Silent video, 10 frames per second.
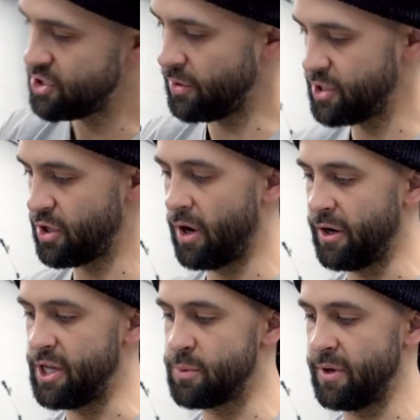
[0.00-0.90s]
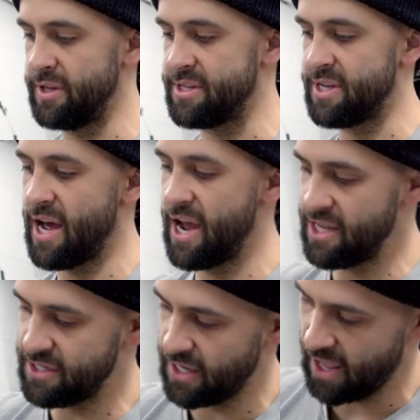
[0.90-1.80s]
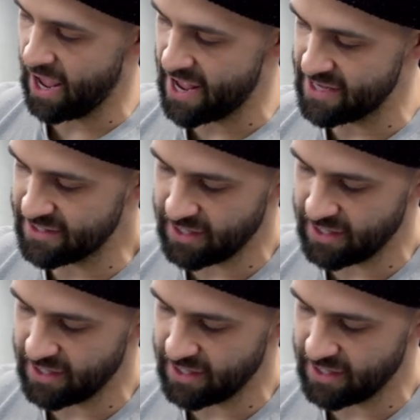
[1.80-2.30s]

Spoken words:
So on each one of these sides, it has